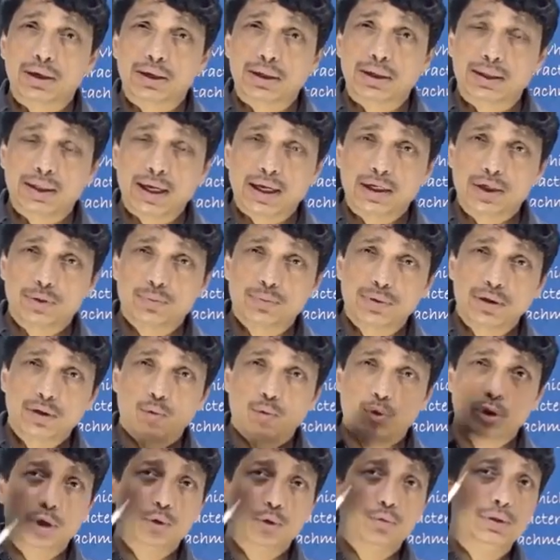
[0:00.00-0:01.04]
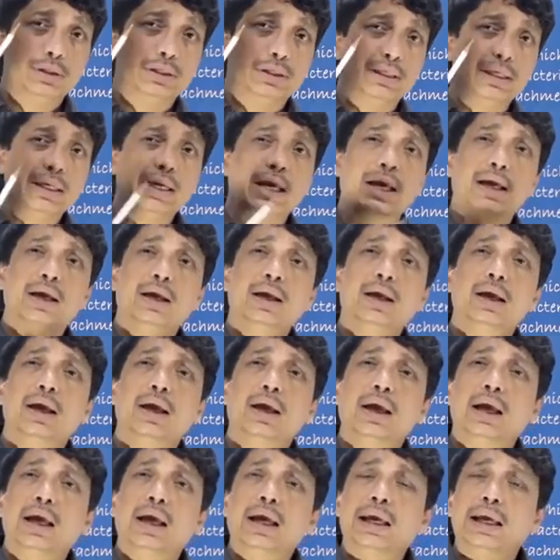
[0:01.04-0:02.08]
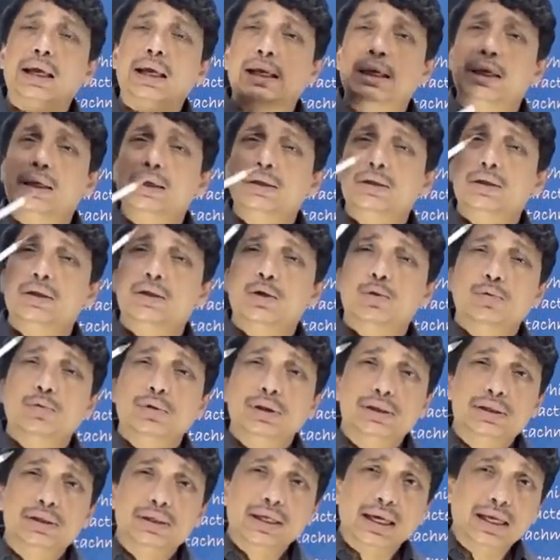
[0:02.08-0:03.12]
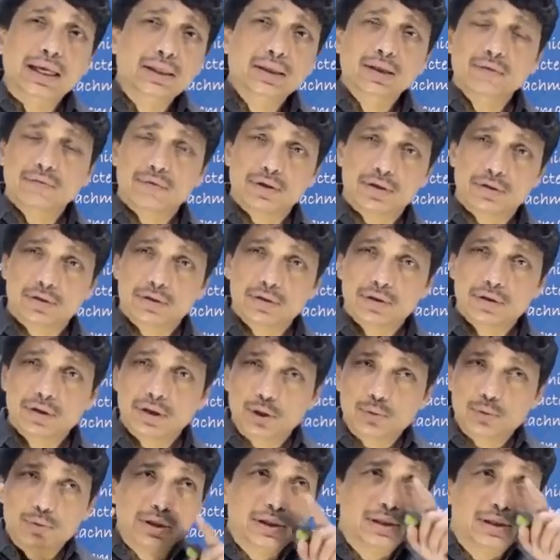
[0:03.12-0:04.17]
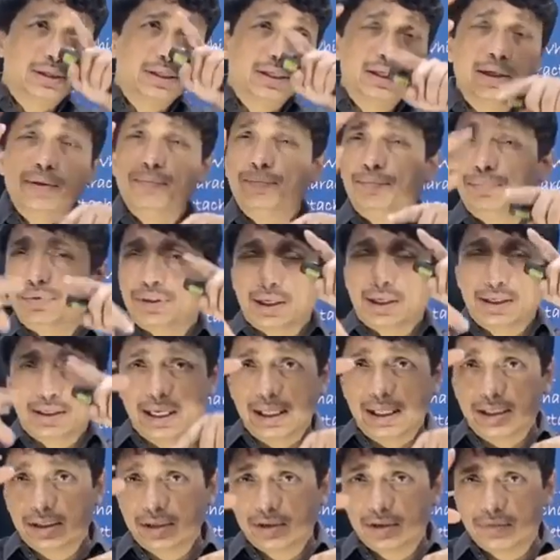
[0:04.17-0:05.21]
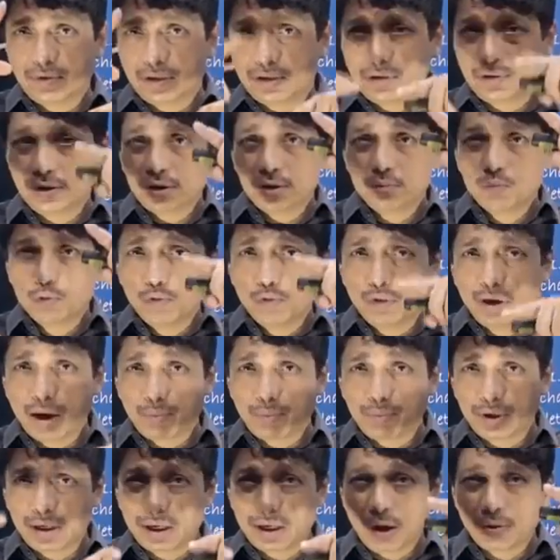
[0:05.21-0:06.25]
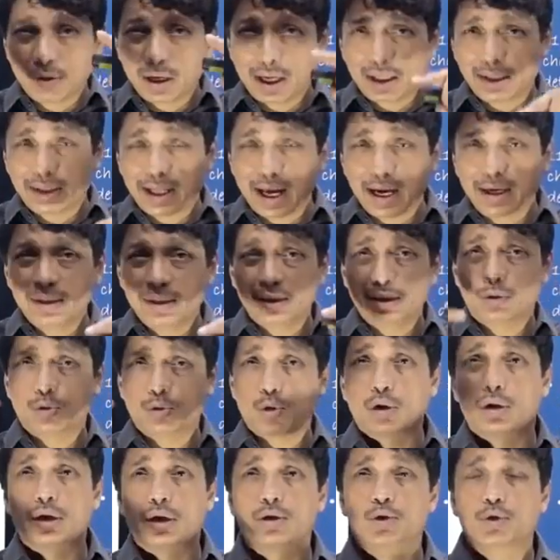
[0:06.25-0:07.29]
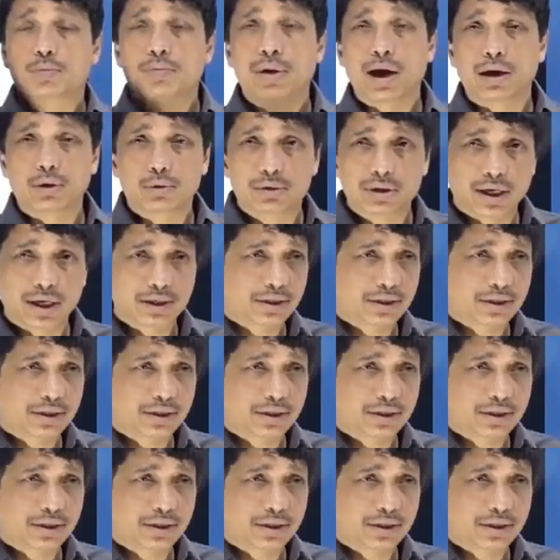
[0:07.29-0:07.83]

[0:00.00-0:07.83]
retinal detachment. What you will see here is, you will see in the vitreous, you will see cells in the vitreous moving up and down like that. They call it tobacco